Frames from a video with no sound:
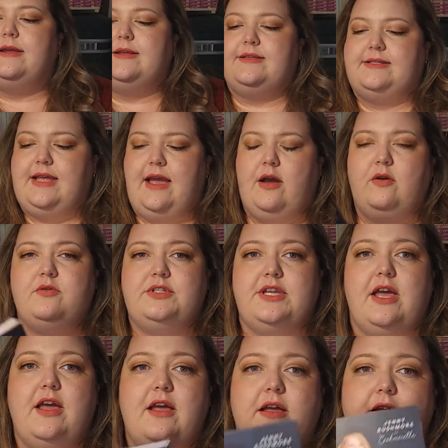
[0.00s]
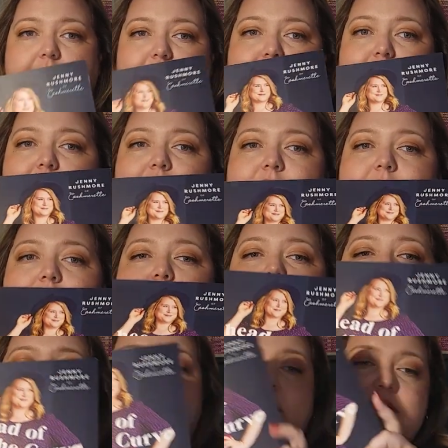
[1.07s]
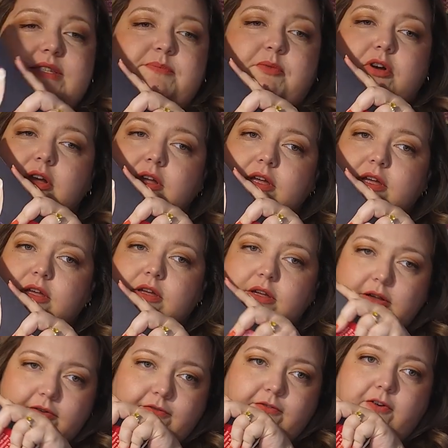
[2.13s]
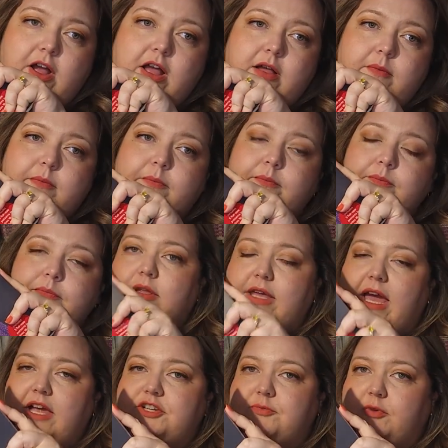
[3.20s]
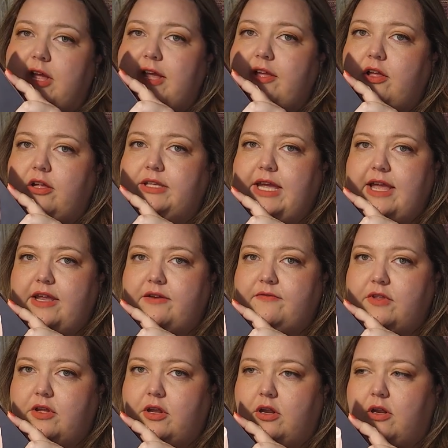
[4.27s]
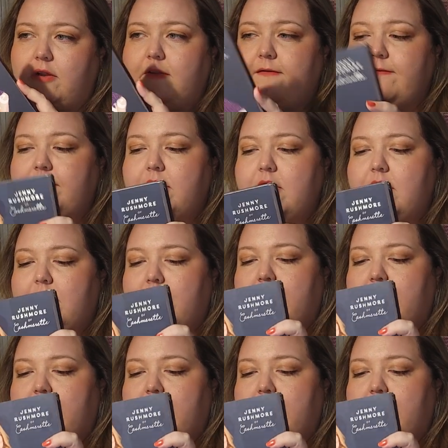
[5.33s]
is out of this book from Cashmerette called Ahead of the Curve.